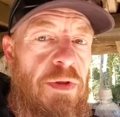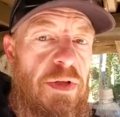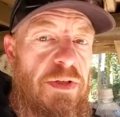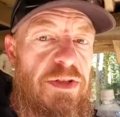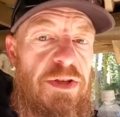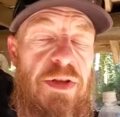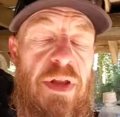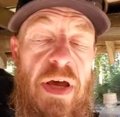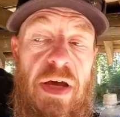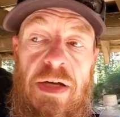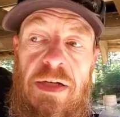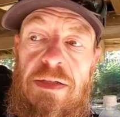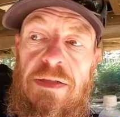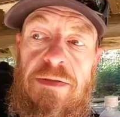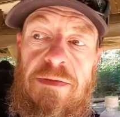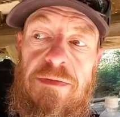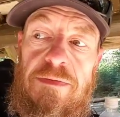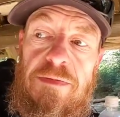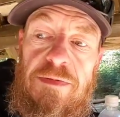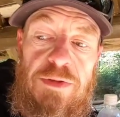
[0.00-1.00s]
the
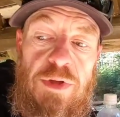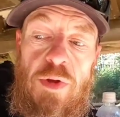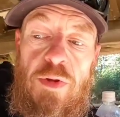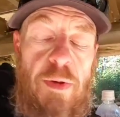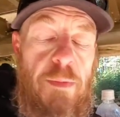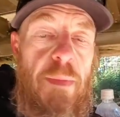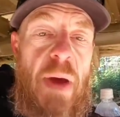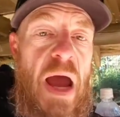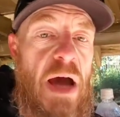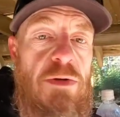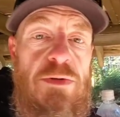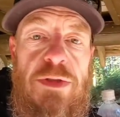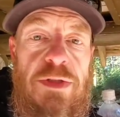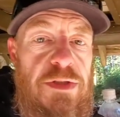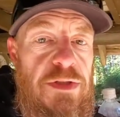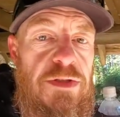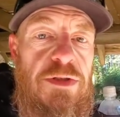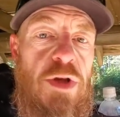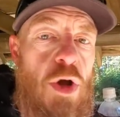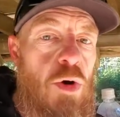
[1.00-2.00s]

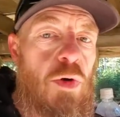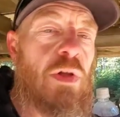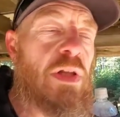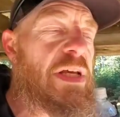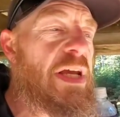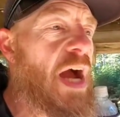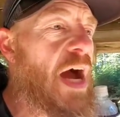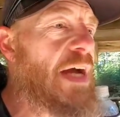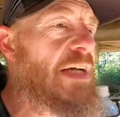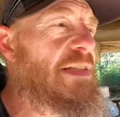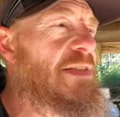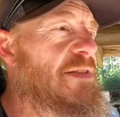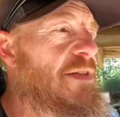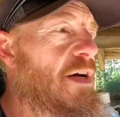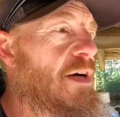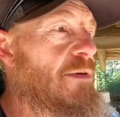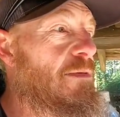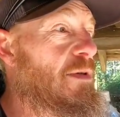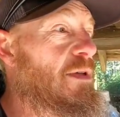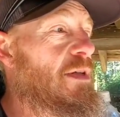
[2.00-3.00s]
mountain's totally iced
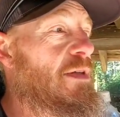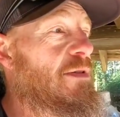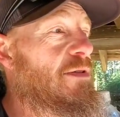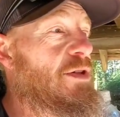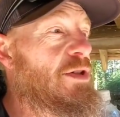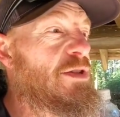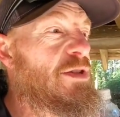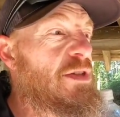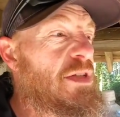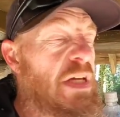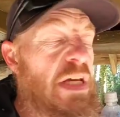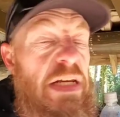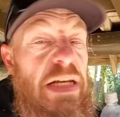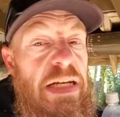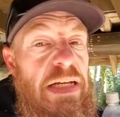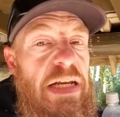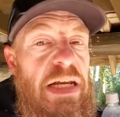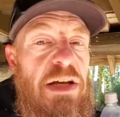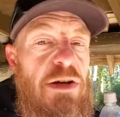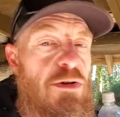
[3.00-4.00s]
up. Just
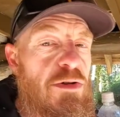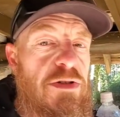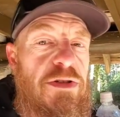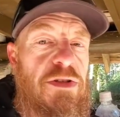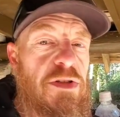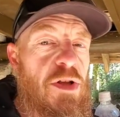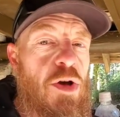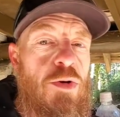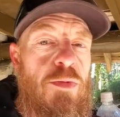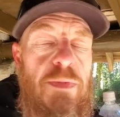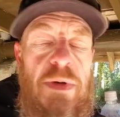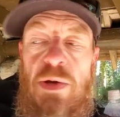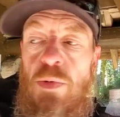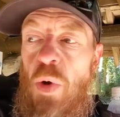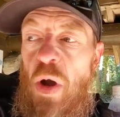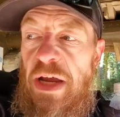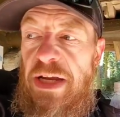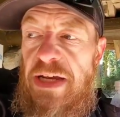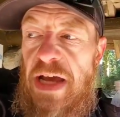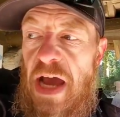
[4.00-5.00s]
getting here slowed me
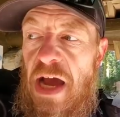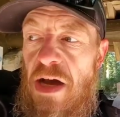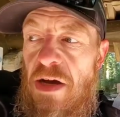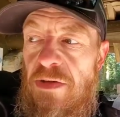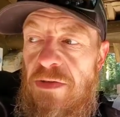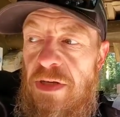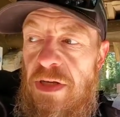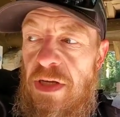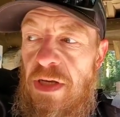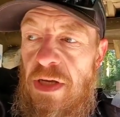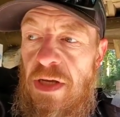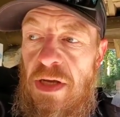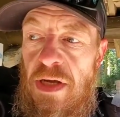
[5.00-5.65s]
way down.